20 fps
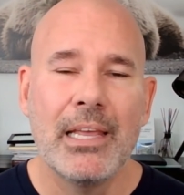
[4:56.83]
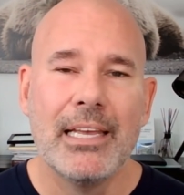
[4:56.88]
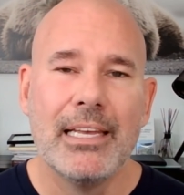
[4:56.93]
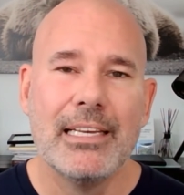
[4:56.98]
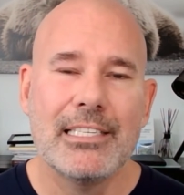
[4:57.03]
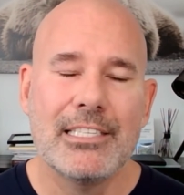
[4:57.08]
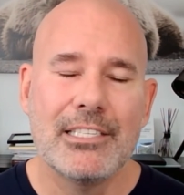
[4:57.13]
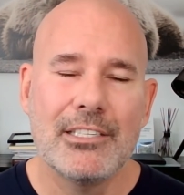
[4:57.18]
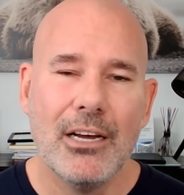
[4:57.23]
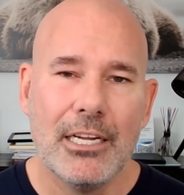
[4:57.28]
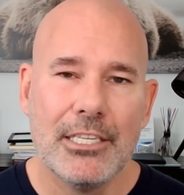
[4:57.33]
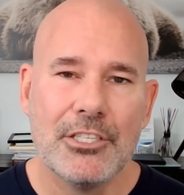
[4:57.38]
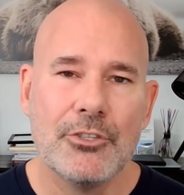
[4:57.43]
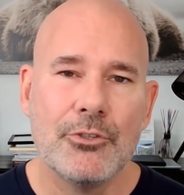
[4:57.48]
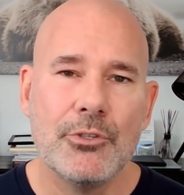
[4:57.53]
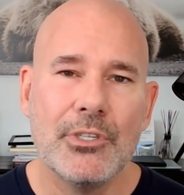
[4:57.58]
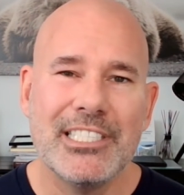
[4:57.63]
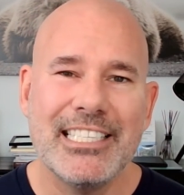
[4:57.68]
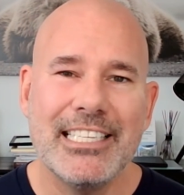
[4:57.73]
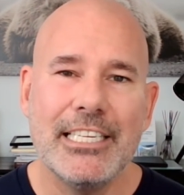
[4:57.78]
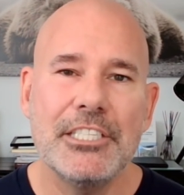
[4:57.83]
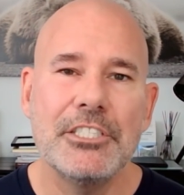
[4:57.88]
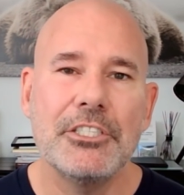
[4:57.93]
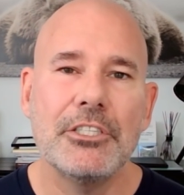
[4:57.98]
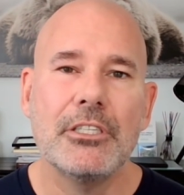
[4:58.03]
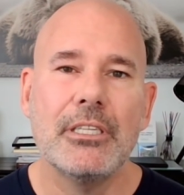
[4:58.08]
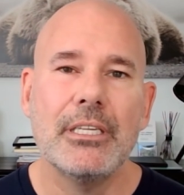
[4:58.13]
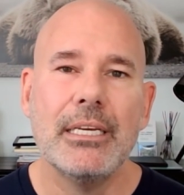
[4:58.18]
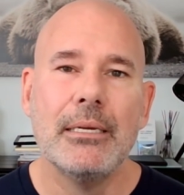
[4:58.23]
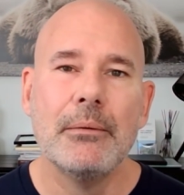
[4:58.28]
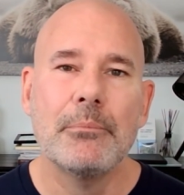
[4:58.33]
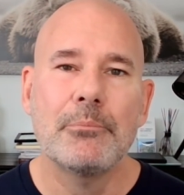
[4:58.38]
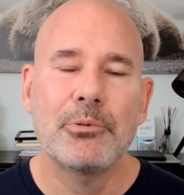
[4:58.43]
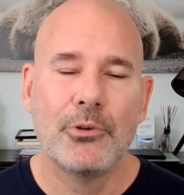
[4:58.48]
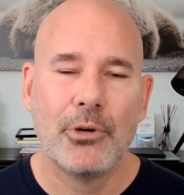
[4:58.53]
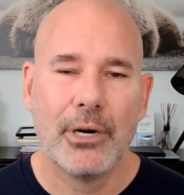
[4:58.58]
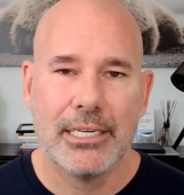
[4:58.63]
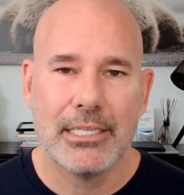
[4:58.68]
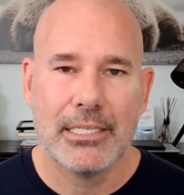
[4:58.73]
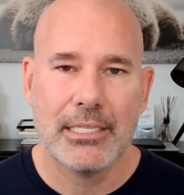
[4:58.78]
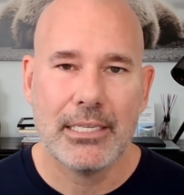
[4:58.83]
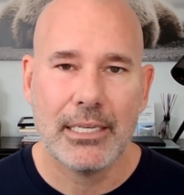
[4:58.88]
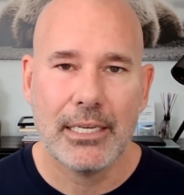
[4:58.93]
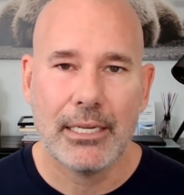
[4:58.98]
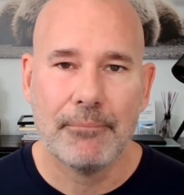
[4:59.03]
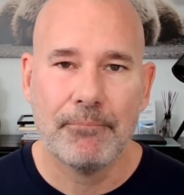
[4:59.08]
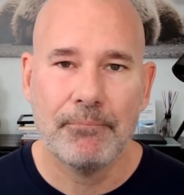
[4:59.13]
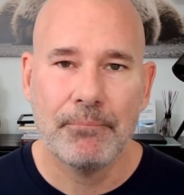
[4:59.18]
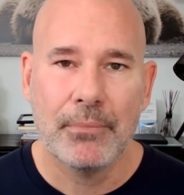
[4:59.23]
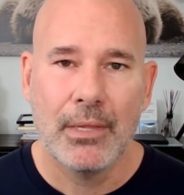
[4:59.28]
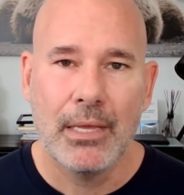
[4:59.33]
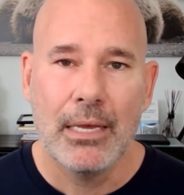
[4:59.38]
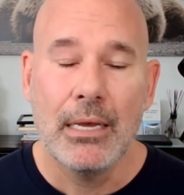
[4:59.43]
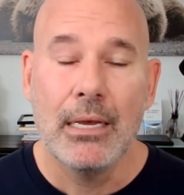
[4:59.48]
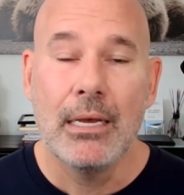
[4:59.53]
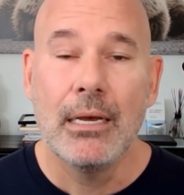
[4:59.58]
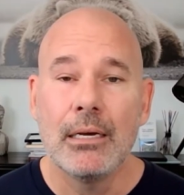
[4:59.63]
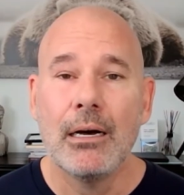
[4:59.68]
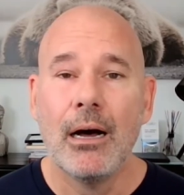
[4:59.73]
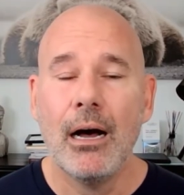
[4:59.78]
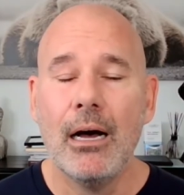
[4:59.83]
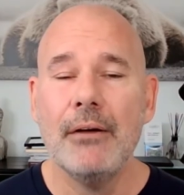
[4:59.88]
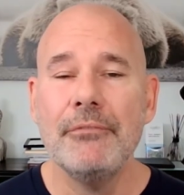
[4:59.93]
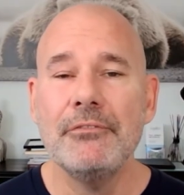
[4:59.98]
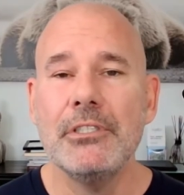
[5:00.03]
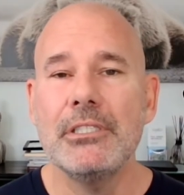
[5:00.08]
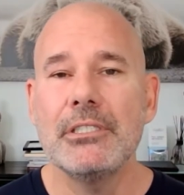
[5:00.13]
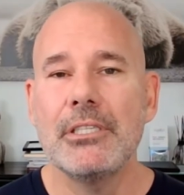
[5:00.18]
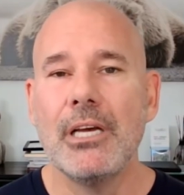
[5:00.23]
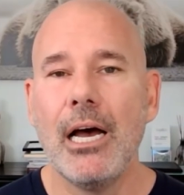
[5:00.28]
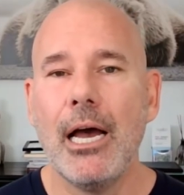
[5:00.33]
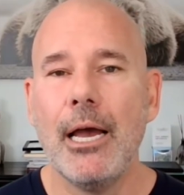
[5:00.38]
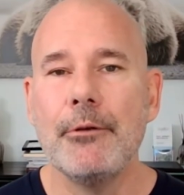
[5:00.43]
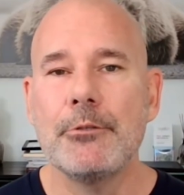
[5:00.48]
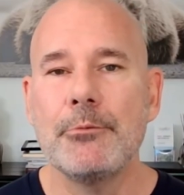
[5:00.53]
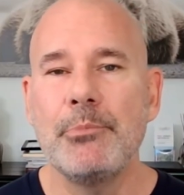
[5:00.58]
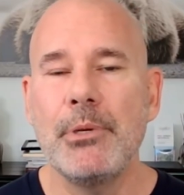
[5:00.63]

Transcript: is not strategically pricing it. Oftentimes,